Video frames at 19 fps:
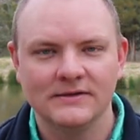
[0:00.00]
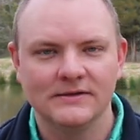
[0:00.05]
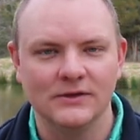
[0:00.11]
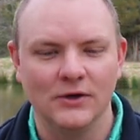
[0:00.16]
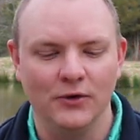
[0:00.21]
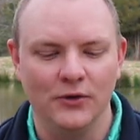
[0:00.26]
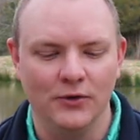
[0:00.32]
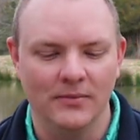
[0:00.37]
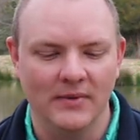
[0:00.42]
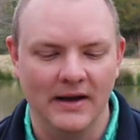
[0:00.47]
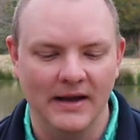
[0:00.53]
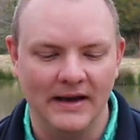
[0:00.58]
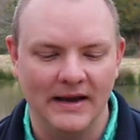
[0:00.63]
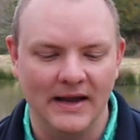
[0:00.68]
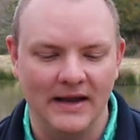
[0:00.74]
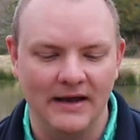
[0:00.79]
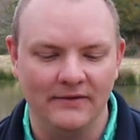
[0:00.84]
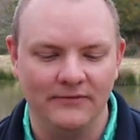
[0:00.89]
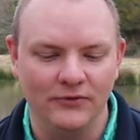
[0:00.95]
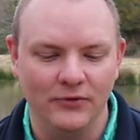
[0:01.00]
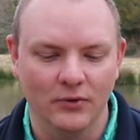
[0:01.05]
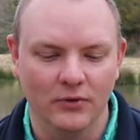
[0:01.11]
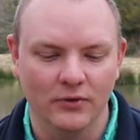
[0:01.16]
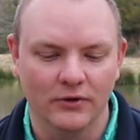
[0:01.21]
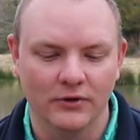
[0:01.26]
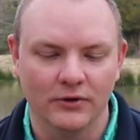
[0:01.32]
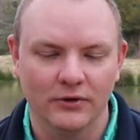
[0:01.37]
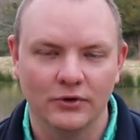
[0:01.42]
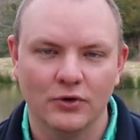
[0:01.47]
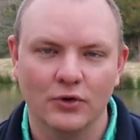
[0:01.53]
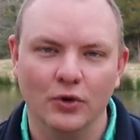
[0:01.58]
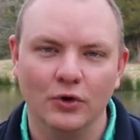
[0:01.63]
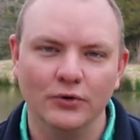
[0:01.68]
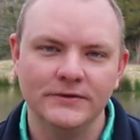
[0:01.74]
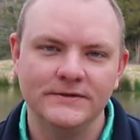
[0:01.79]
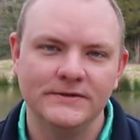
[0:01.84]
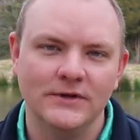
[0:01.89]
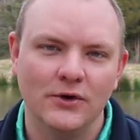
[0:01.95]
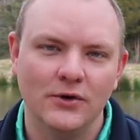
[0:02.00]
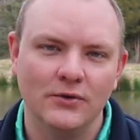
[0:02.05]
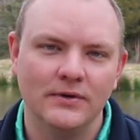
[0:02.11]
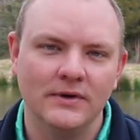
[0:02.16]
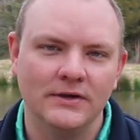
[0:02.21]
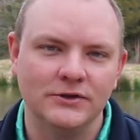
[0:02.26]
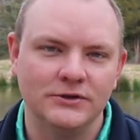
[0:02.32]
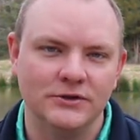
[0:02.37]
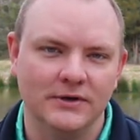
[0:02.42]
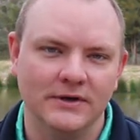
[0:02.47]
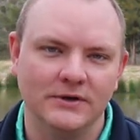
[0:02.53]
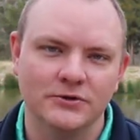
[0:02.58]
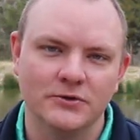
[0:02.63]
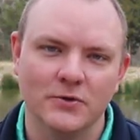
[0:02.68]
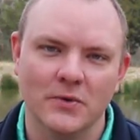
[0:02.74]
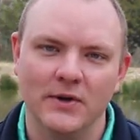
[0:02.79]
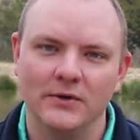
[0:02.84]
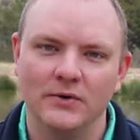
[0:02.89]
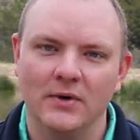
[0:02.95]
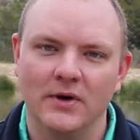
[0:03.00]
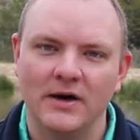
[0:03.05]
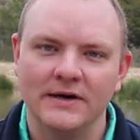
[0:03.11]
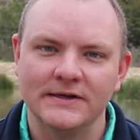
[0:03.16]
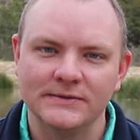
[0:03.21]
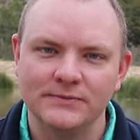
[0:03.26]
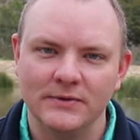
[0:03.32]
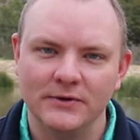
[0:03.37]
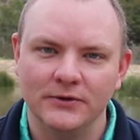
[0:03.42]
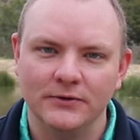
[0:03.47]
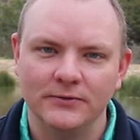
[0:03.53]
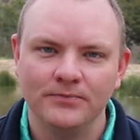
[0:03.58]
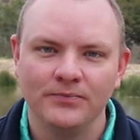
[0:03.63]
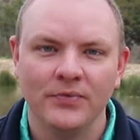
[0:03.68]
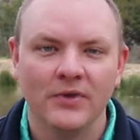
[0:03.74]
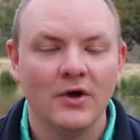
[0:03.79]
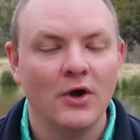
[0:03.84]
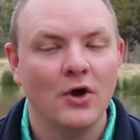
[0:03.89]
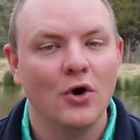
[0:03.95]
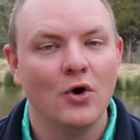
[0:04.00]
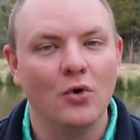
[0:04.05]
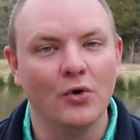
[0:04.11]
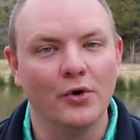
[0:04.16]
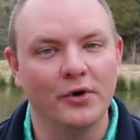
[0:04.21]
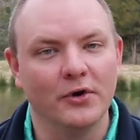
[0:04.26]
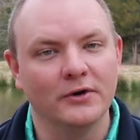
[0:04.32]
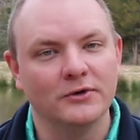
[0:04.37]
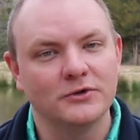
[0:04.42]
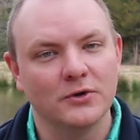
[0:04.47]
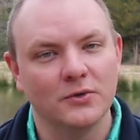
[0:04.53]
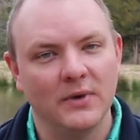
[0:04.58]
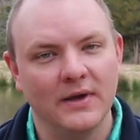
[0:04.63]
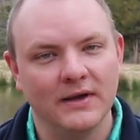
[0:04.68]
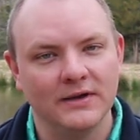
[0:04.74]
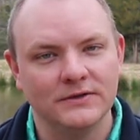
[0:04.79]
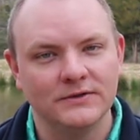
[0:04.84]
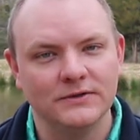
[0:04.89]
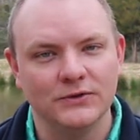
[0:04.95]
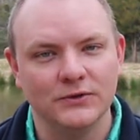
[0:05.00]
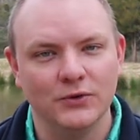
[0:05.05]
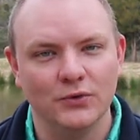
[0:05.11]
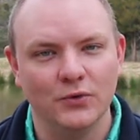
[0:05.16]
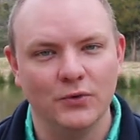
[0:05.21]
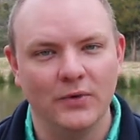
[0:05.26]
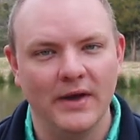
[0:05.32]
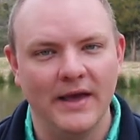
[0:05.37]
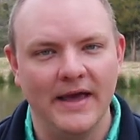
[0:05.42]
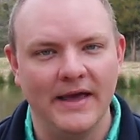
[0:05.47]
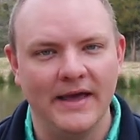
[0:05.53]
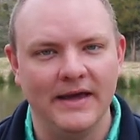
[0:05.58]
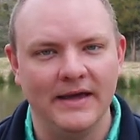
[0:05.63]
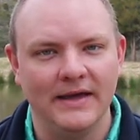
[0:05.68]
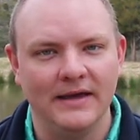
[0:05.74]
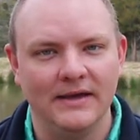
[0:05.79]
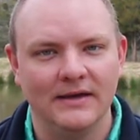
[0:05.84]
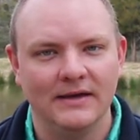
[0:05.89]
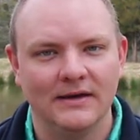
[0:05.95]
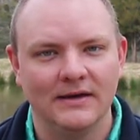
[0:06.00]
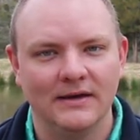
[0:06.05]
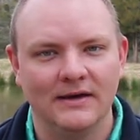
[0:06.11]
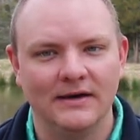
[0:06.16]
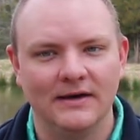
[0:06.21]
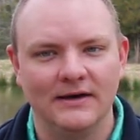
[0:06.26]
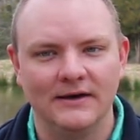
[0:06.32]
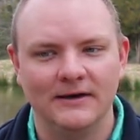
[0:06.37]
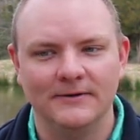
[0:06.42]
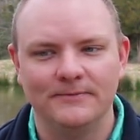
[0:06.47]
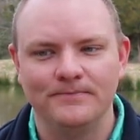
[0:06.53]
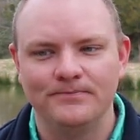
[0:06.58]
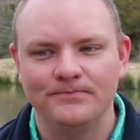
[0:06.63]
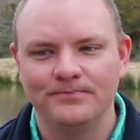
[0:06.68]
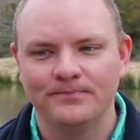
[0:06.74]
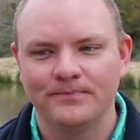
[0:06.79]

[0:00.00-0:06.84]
So you might have your cold zone is your entryway into a hospital or your entryway into a, um,